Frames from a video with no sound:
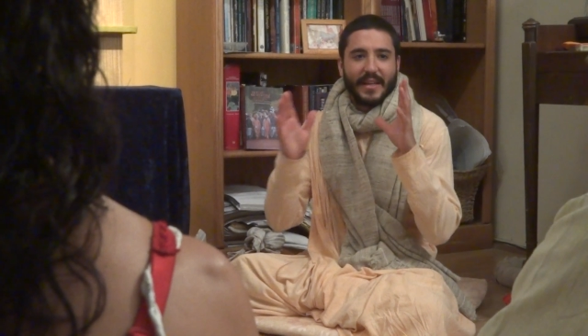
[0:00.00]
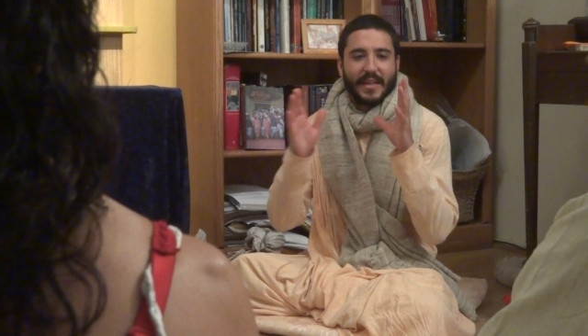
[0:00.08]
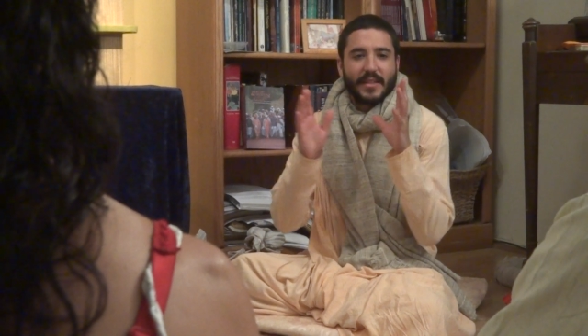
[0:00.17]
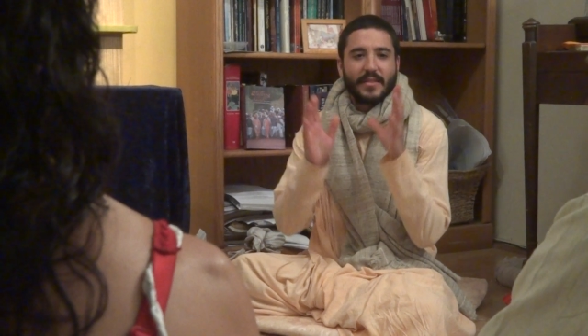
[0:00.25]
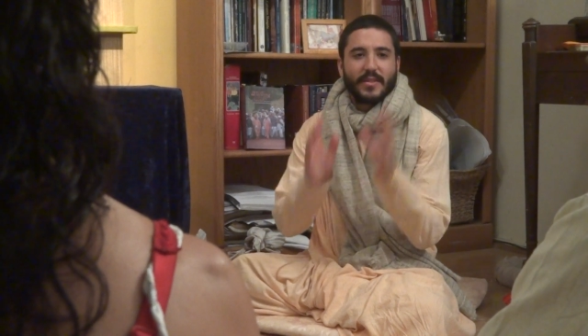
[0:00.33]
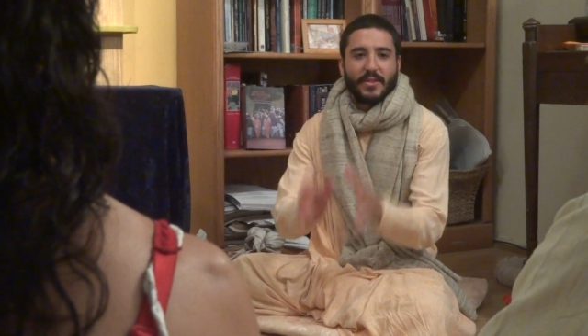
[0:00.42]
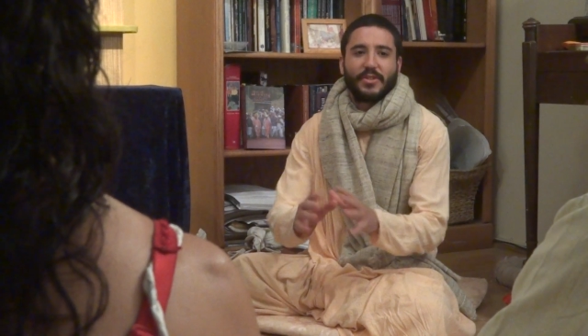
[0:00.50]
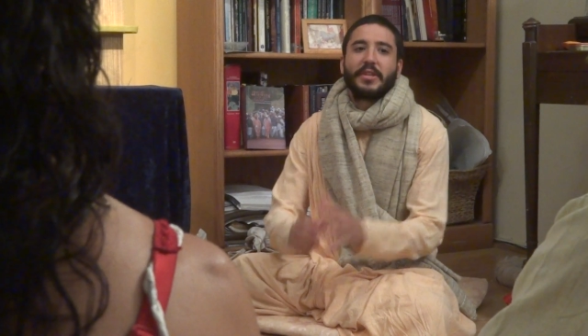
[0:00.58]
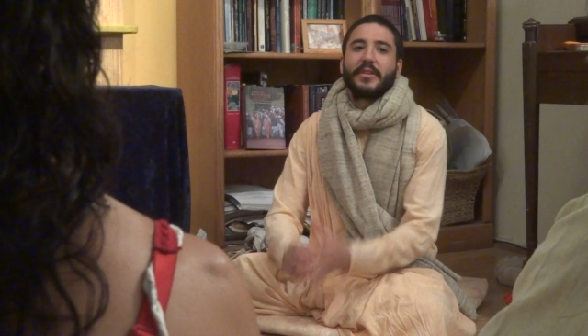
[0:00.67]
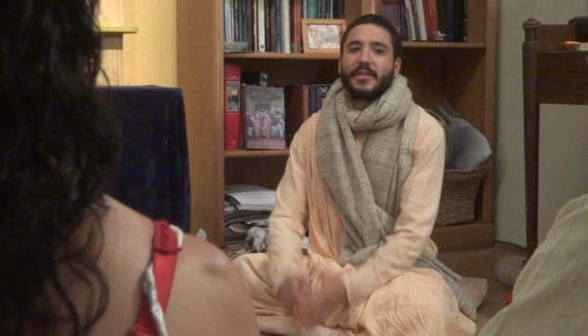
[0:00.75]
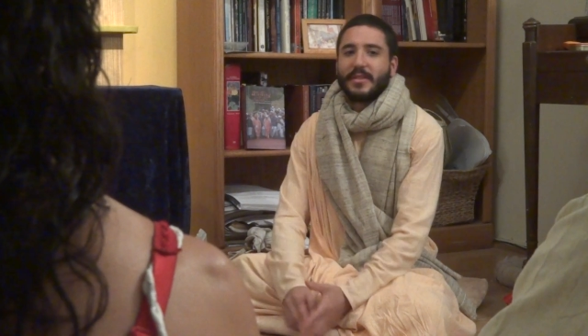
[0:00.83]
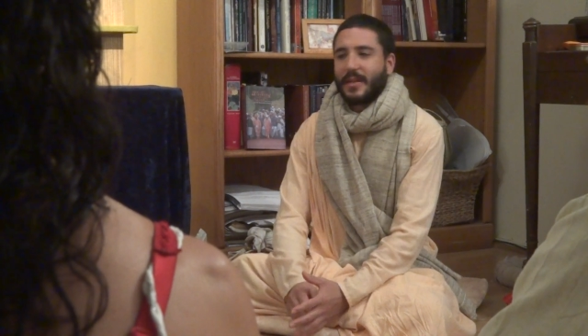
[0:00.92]
is Sri
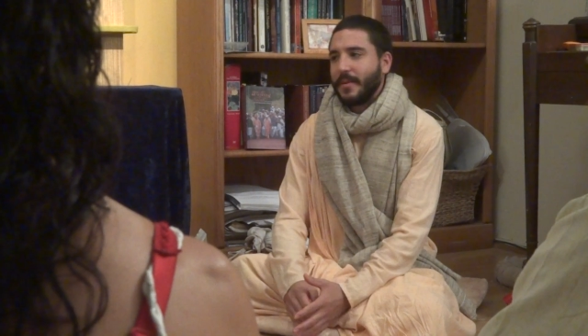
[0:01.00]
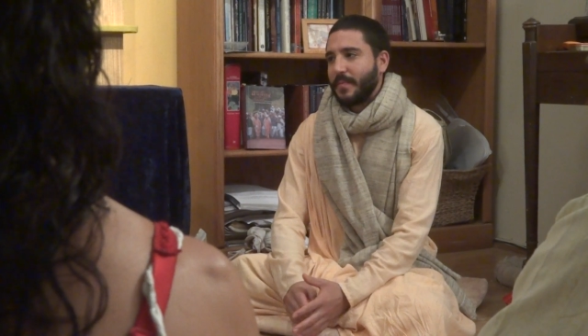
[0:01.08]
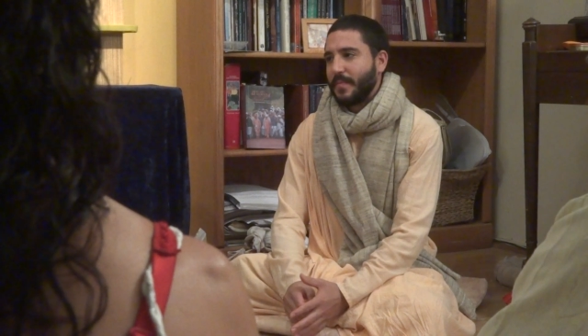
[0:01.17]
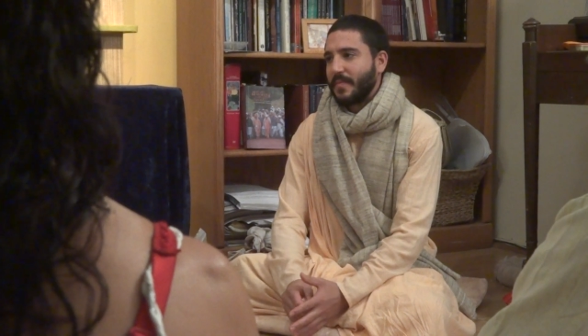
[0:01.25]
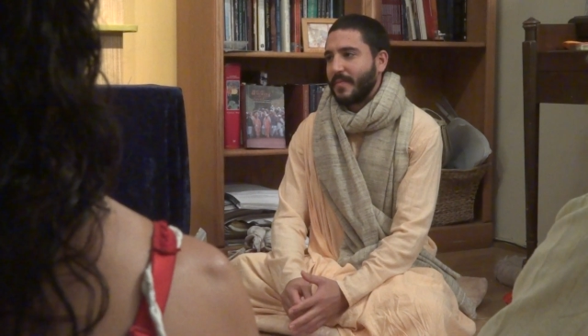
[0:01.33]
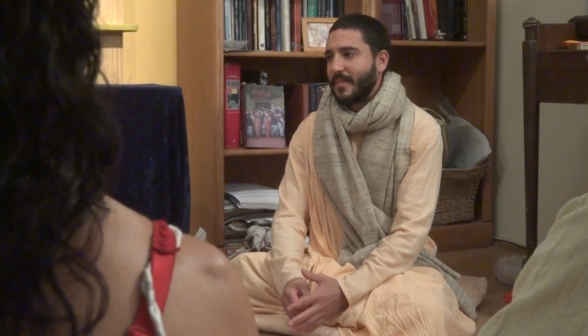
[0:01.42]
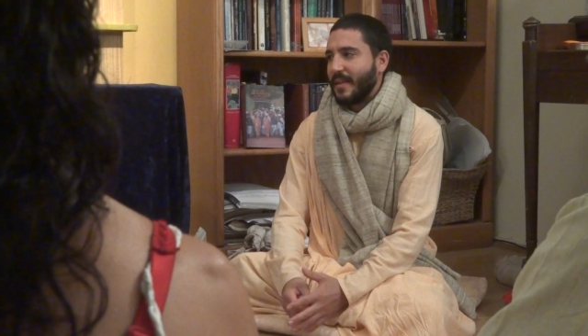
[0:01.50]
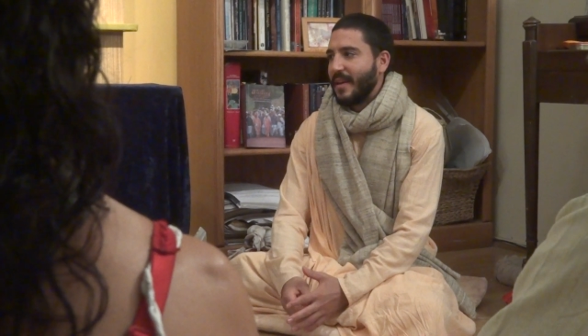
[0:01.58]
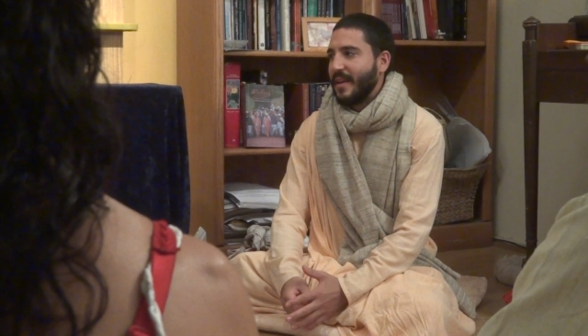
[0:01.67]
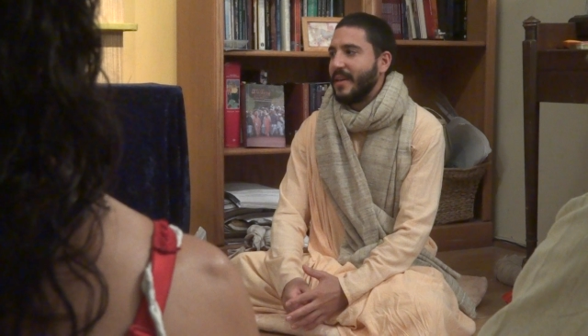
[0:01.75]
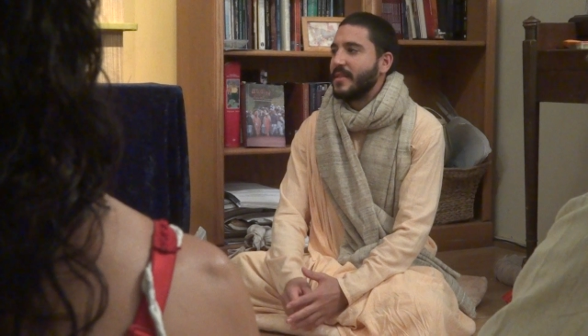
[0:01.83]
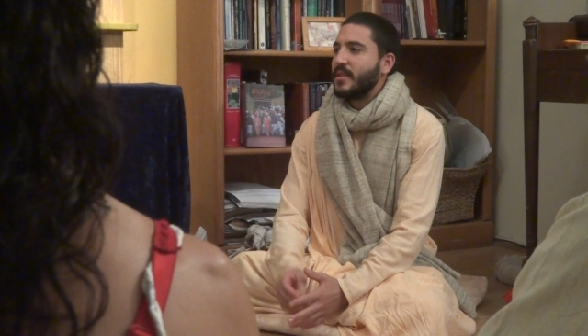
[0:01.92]
Krishna.
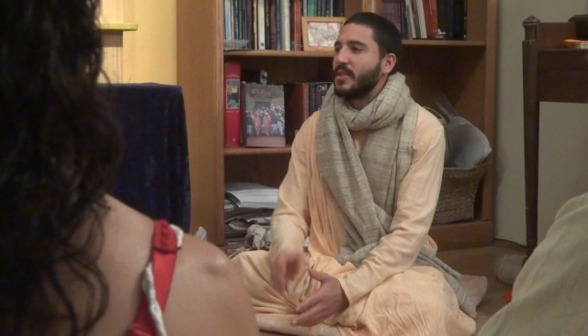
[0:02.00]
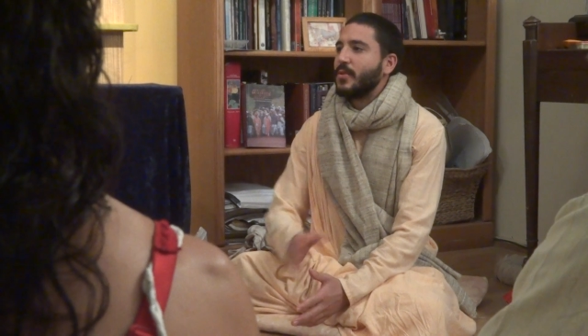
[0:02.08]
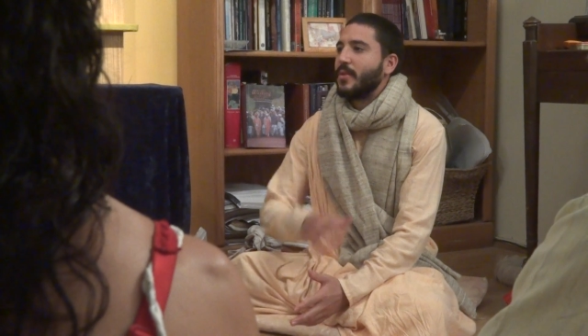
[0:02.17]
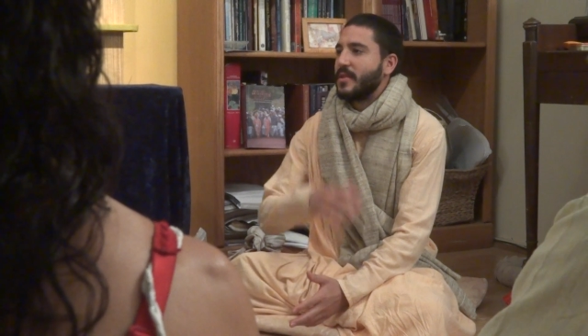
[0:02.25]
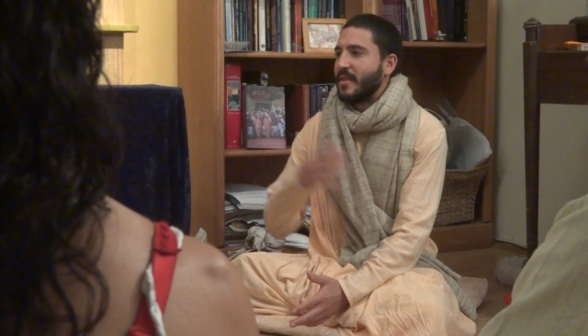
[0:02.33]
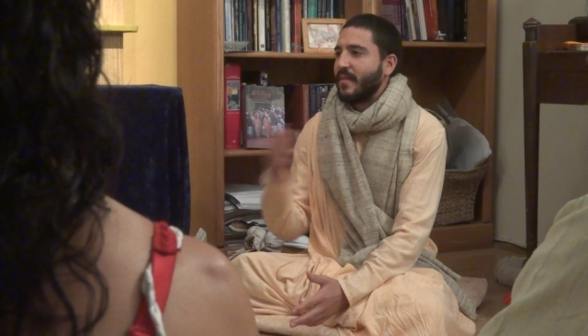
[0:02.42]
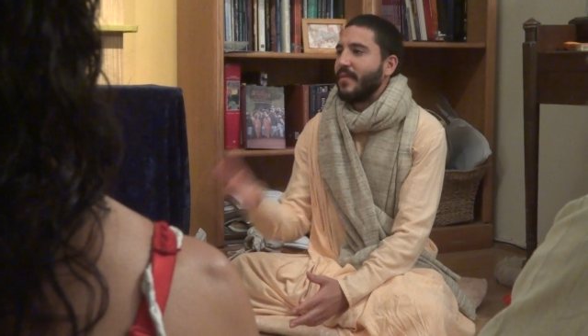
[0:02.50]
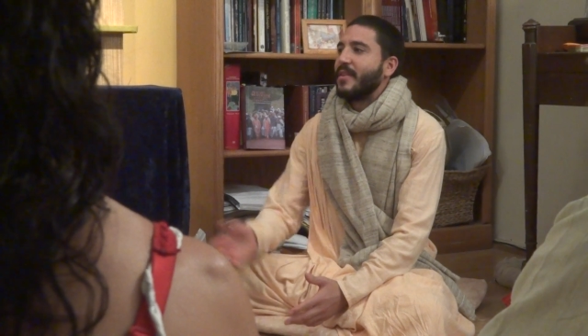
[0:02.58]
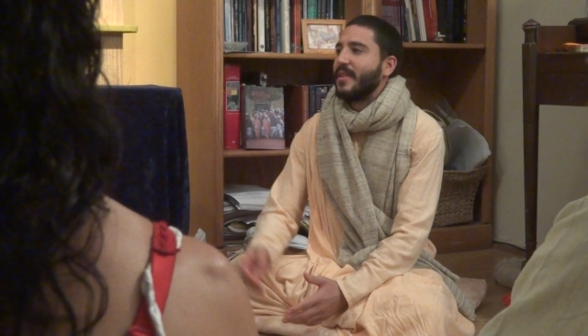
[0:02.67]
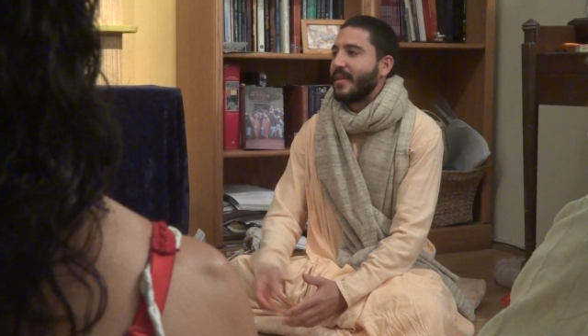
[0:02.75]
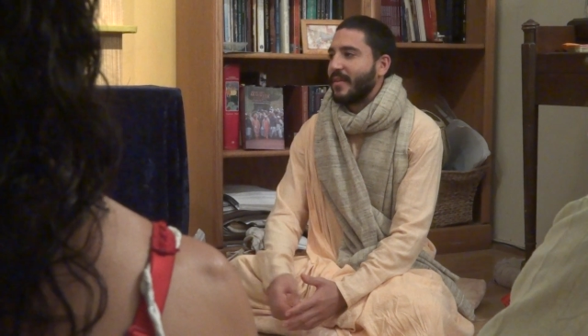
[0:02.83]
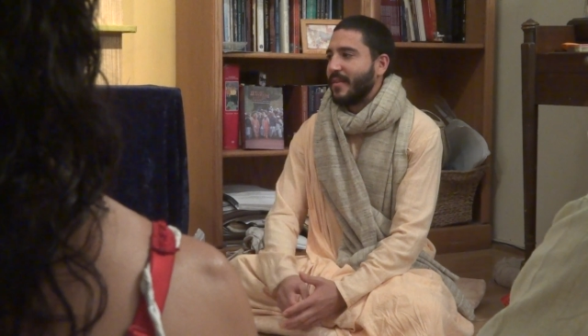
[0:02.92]
He's the source of
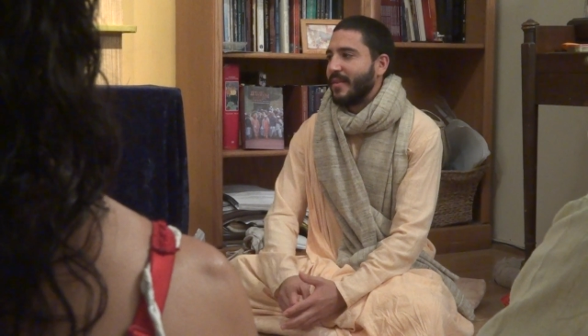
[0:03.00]
everything.